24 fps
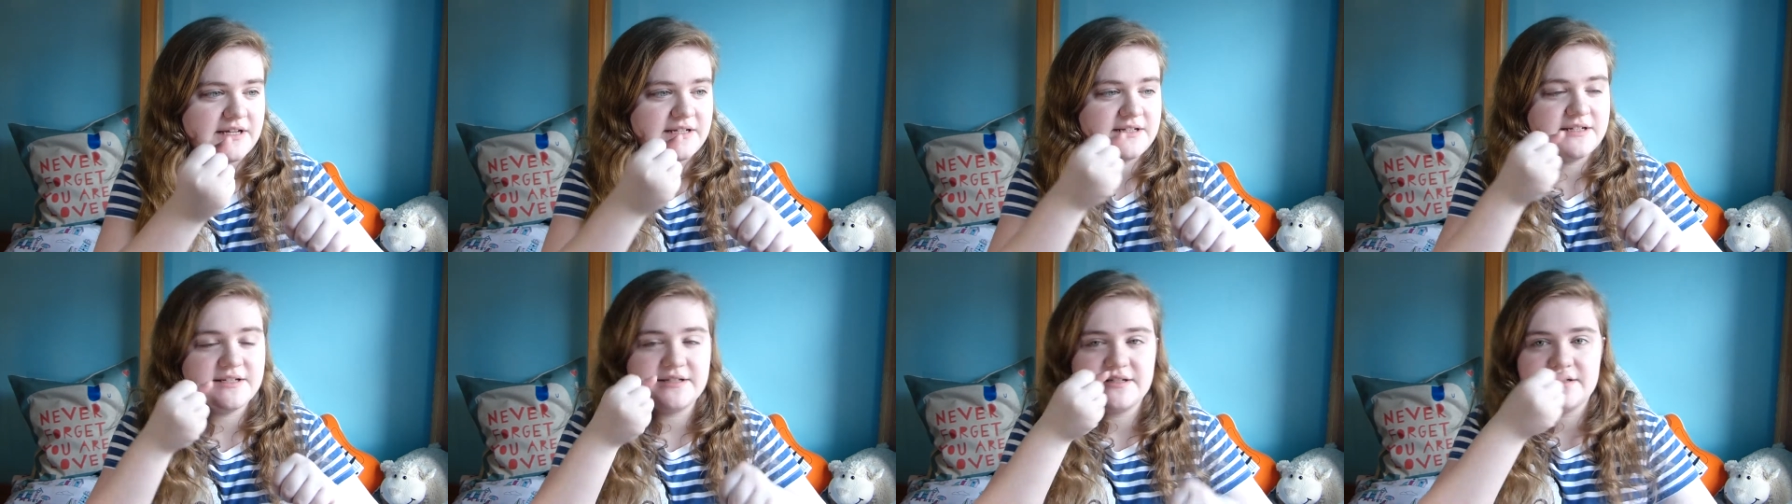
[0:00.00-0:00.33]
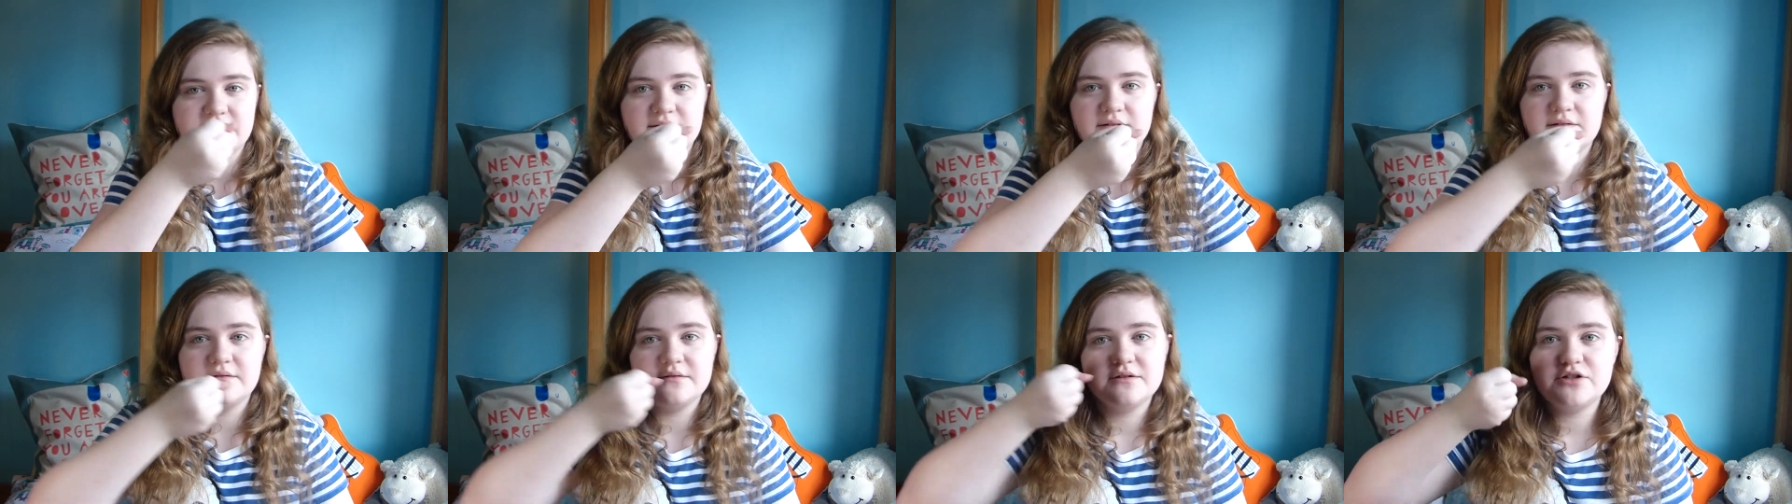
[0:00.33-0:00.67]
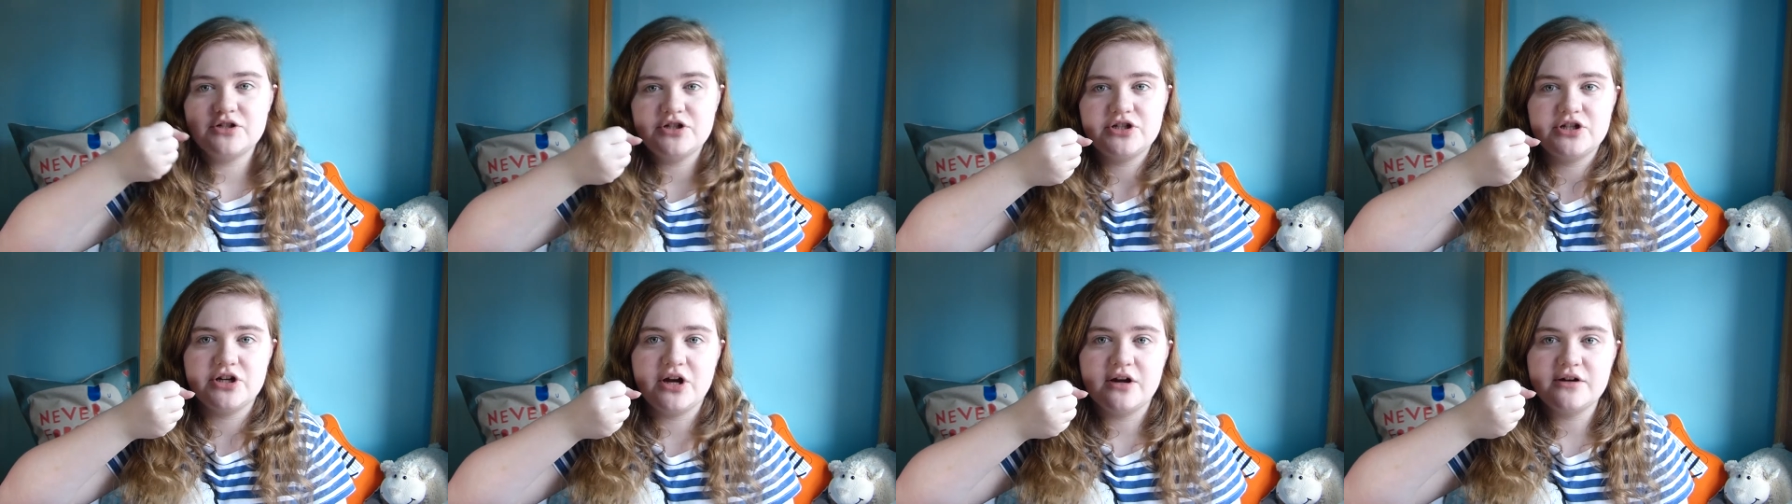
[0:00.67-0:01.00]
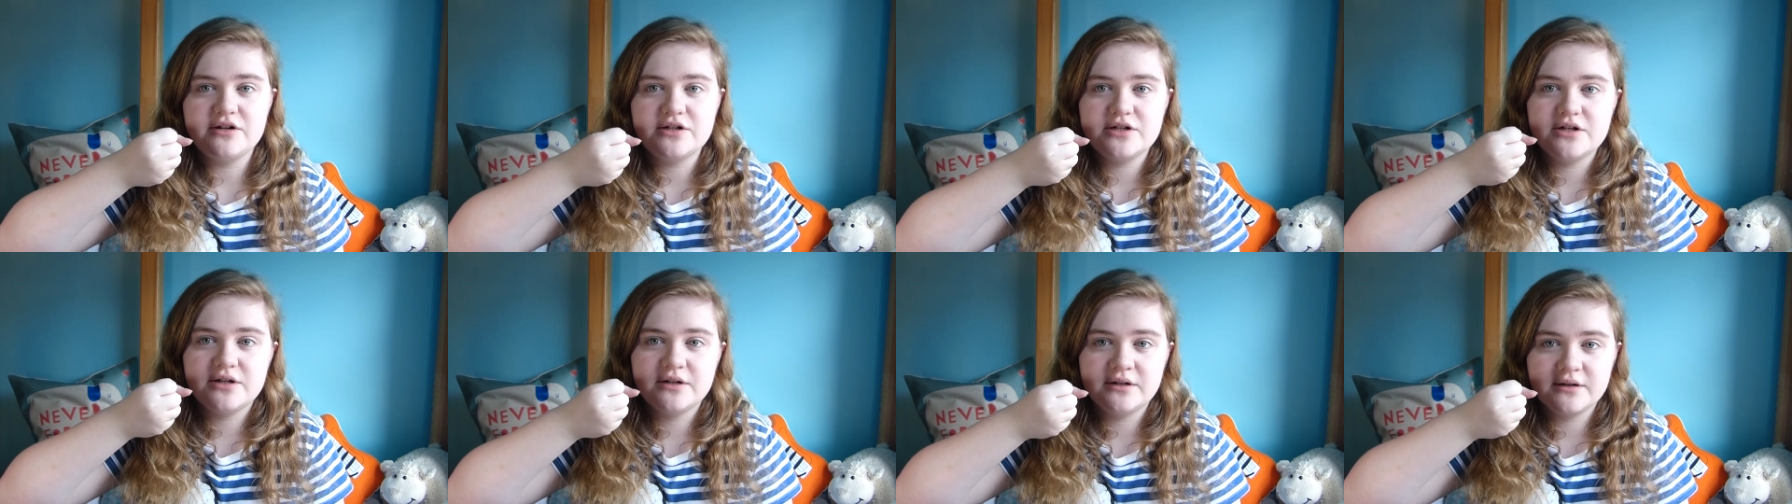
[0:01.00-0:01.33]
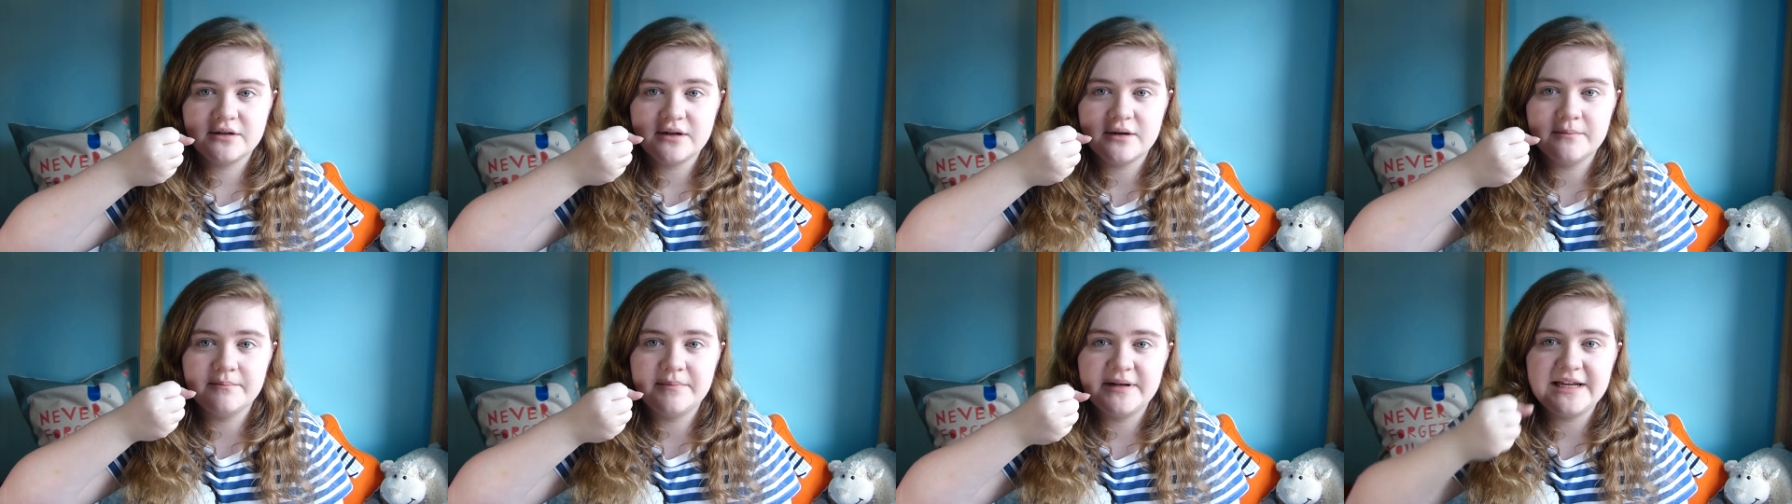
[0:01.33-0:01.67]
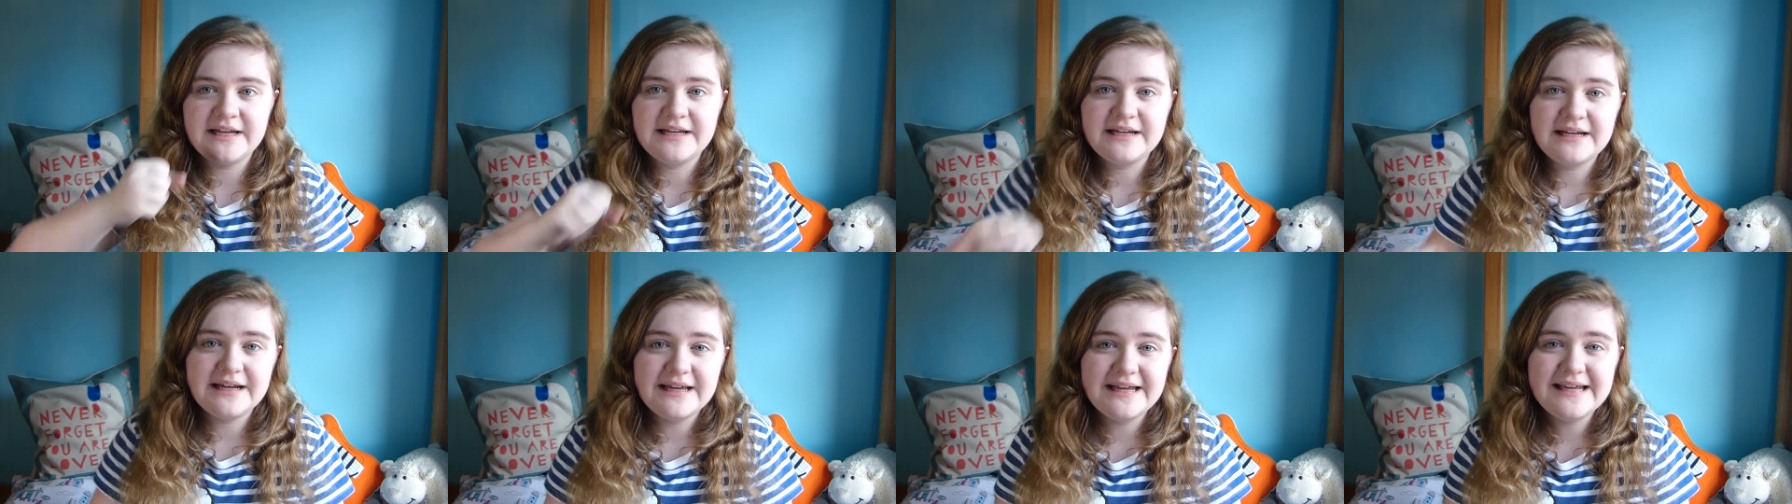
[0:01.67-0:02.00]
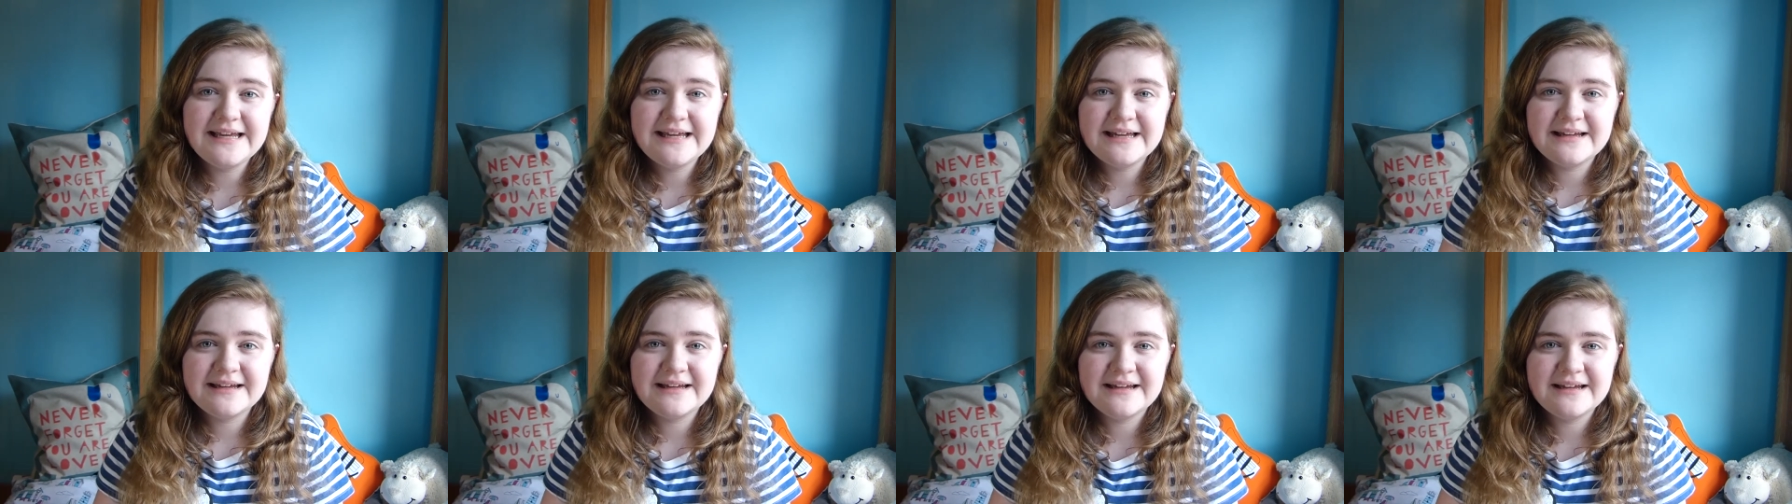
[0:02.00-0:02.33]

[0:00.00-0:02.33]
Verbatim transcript: it doesn't shut completely